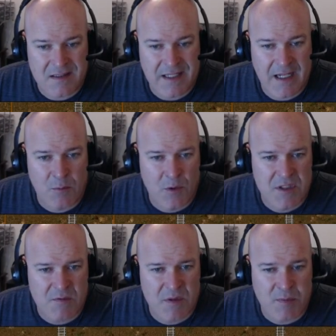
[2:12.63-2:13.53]
Yeah, we'll
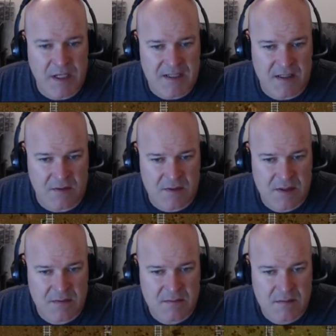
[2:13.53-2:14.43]
just replace
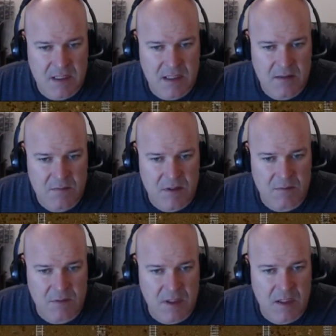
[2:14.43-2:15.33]
those. Okay? We're
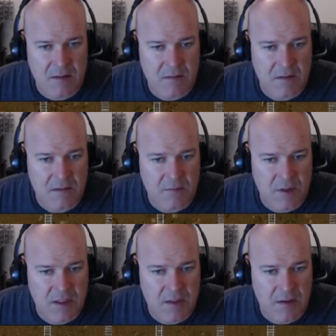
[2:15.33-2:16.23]
going
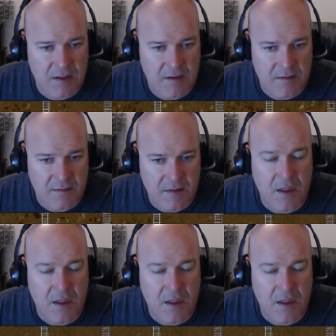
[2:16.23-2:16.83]
to go down here.